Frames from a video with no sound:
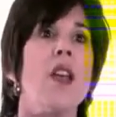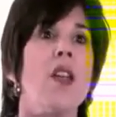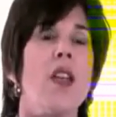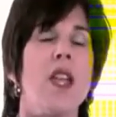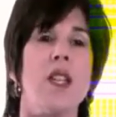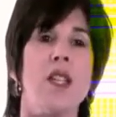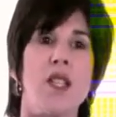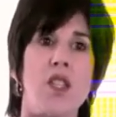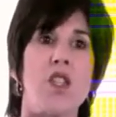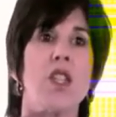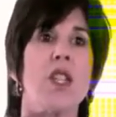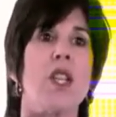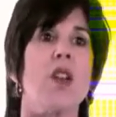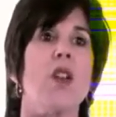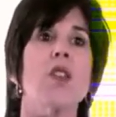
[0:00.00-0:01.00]
In addition,
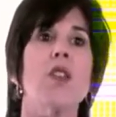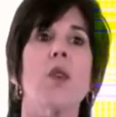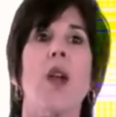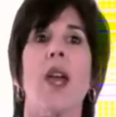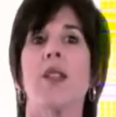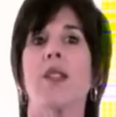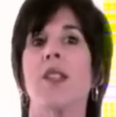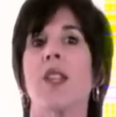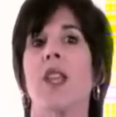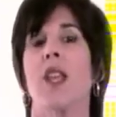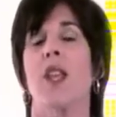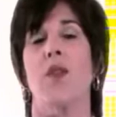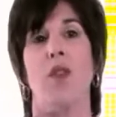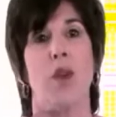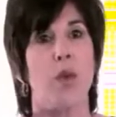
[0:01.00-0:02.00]
it also has the
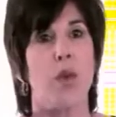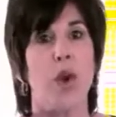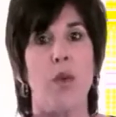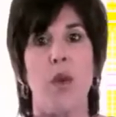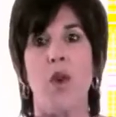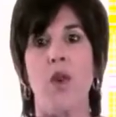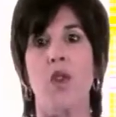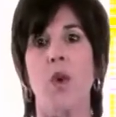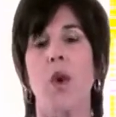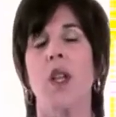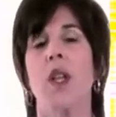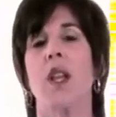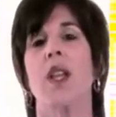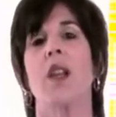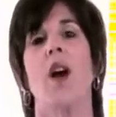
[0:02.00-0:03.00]
evening primrose
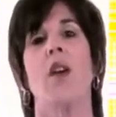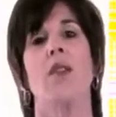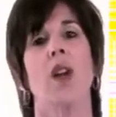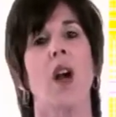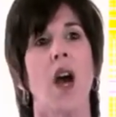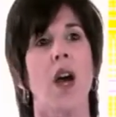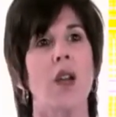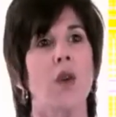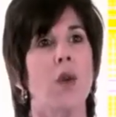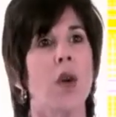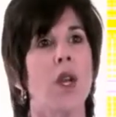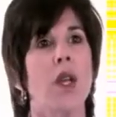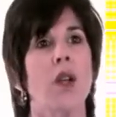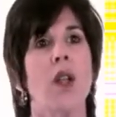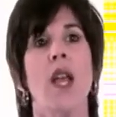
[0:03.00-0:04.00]
oil and avocado
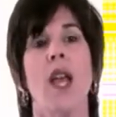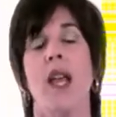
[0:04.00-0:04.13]
oil